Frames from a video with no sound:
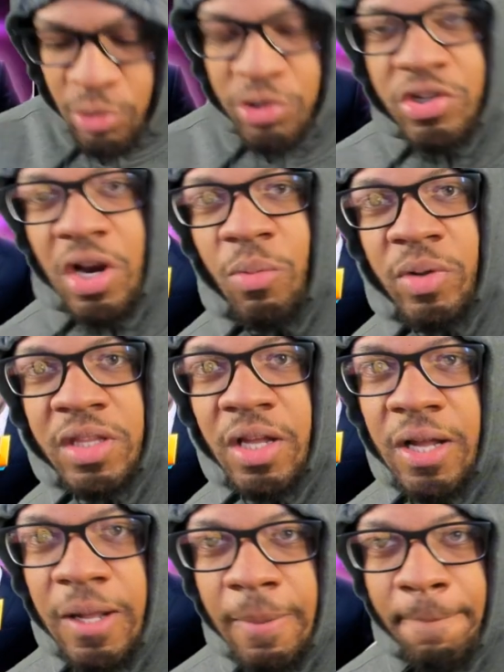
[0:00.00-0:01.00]
start with
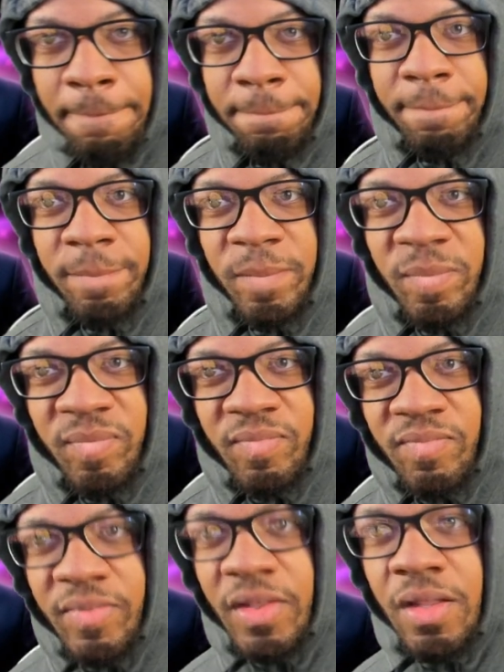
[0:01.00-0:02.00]
the
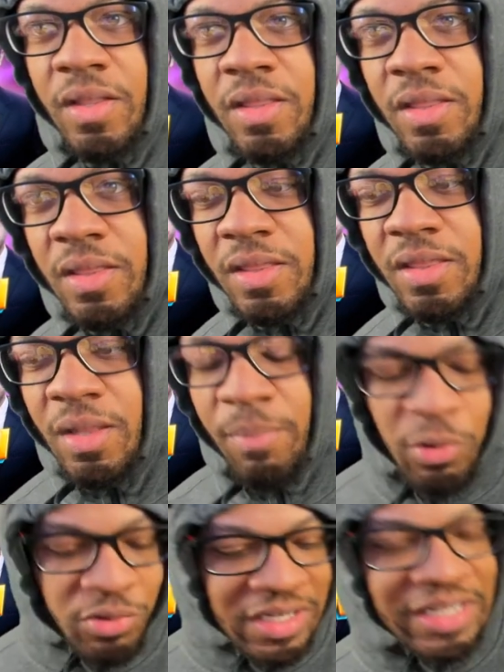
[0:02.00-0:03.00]

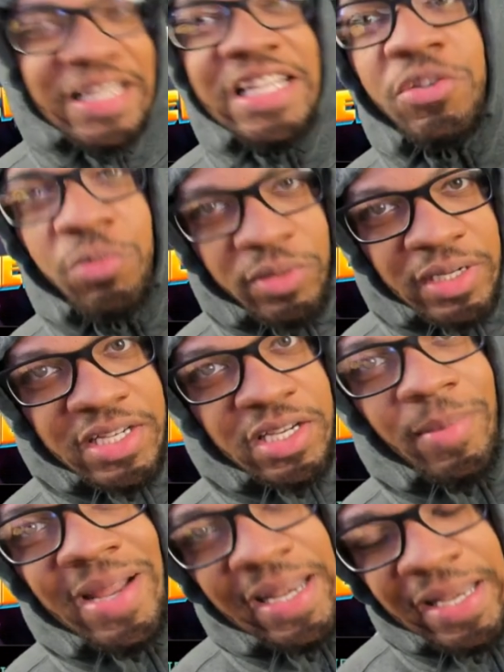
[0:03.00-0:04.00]
most least one. Like you talk
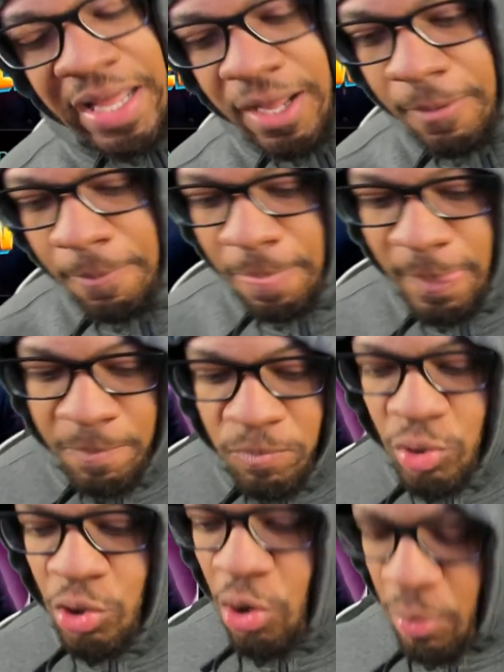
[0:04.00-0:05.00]
about let.
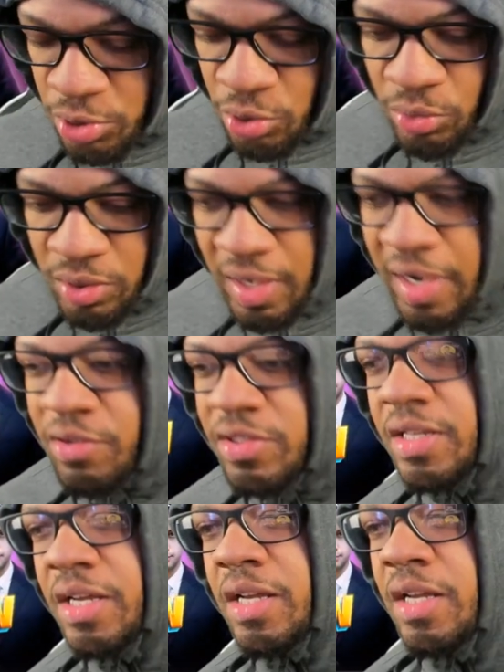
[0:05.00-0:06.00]
You go up to her and you
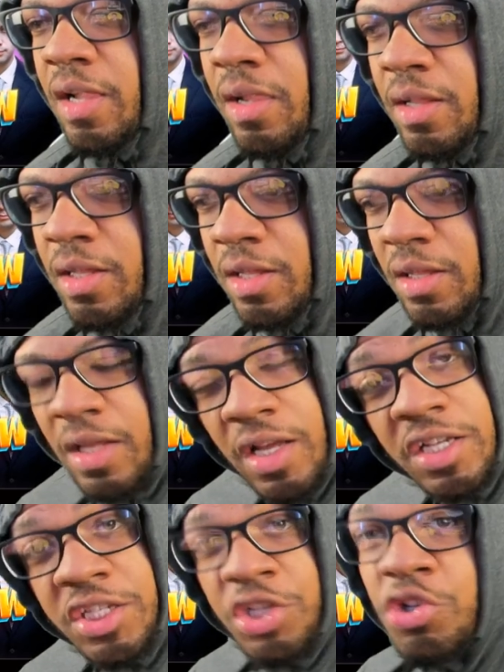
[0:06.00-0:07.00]
say,
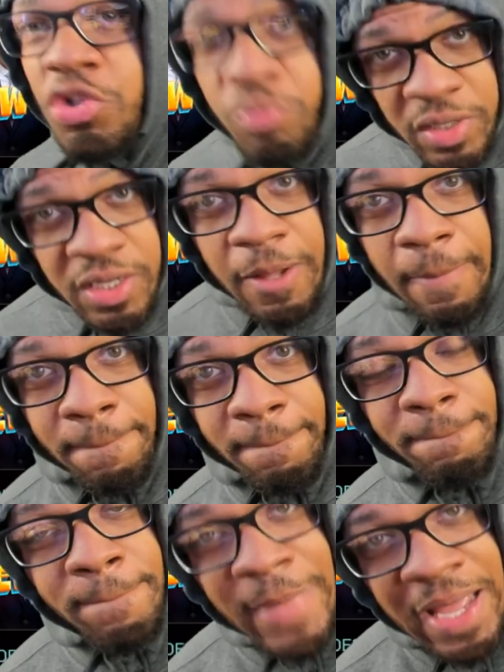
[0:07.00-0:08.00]
excuse me,
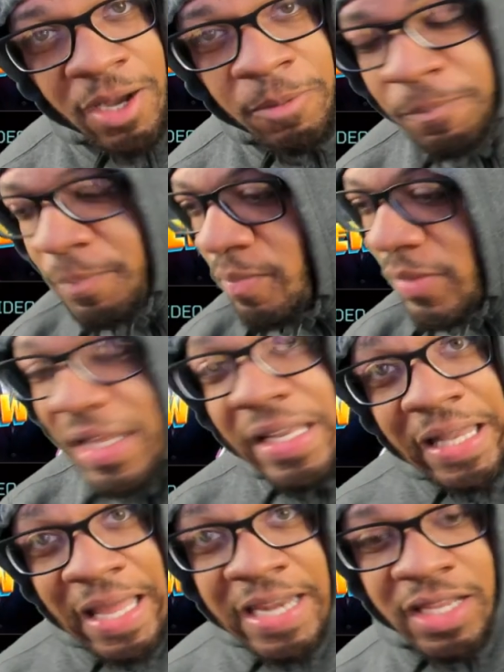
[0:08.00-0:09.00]
ma'am,
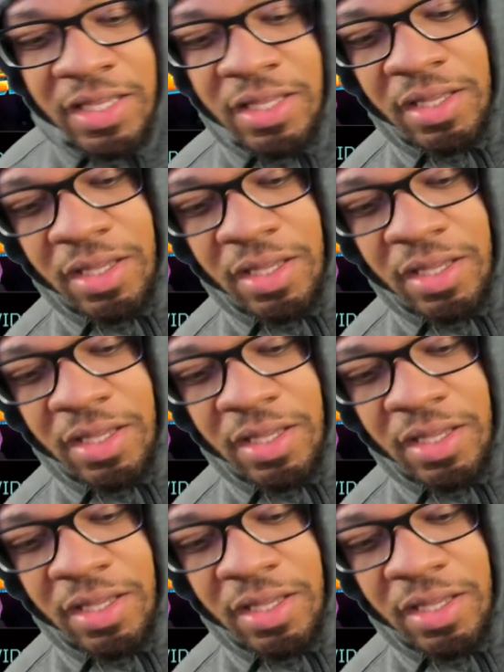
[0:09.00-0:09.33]
lady,